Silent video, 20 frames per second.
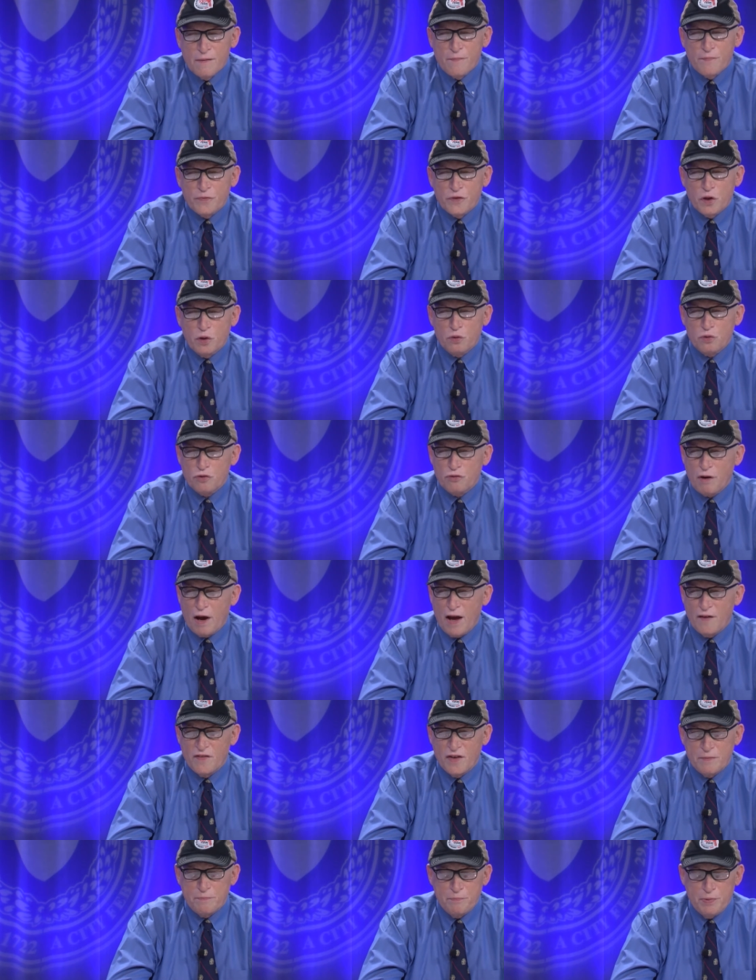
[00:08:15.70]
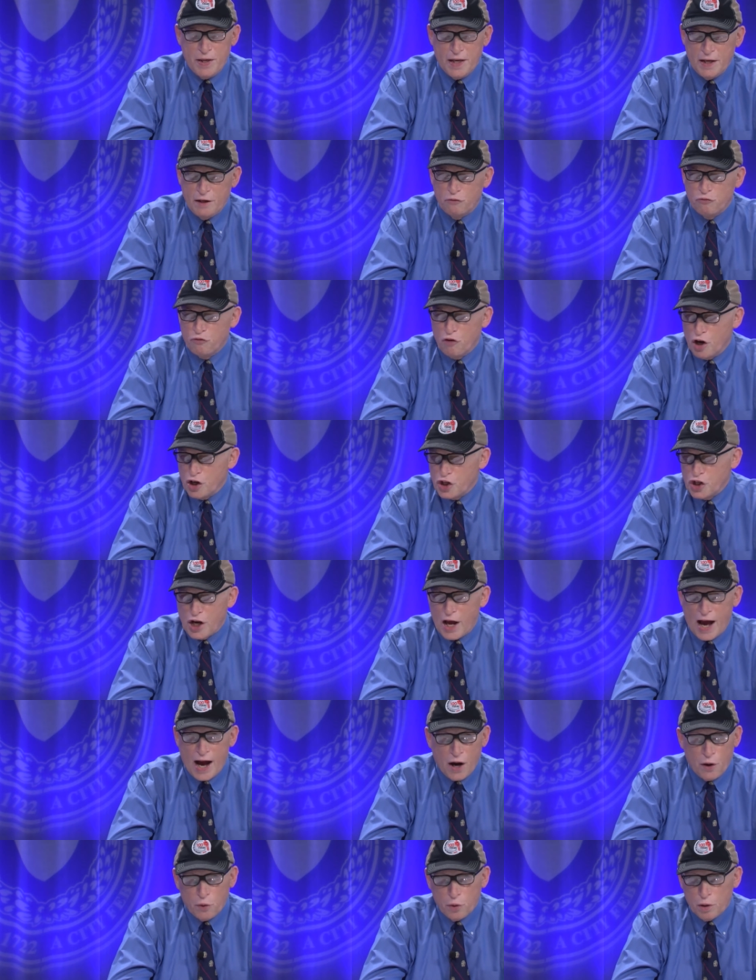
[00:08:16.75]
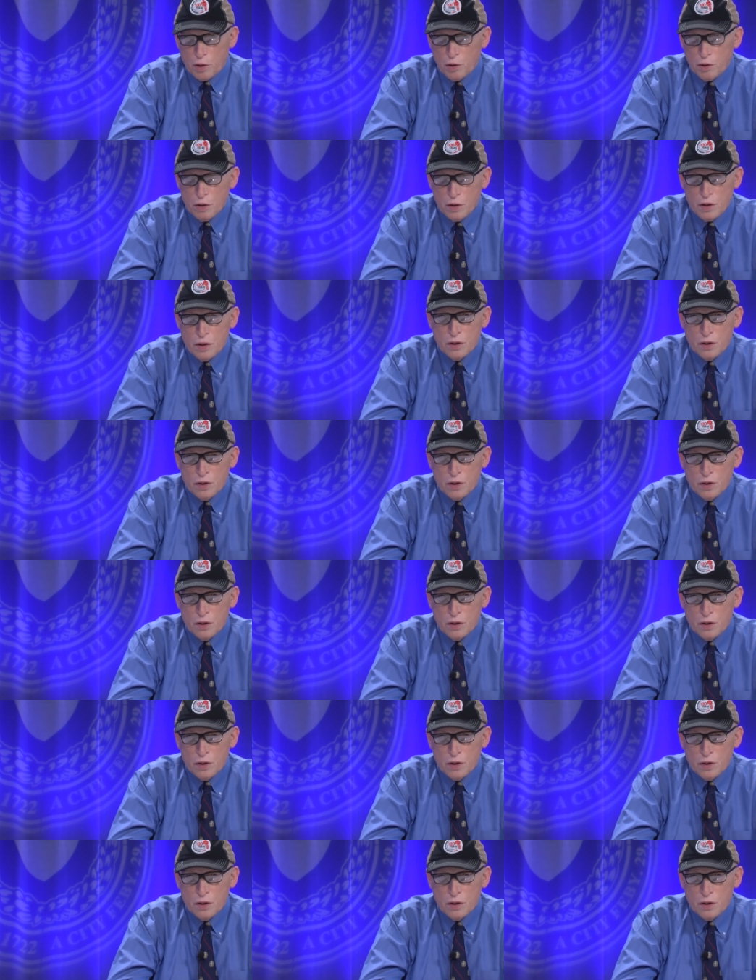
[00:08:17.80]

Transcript: Don't drive at peak rush hour.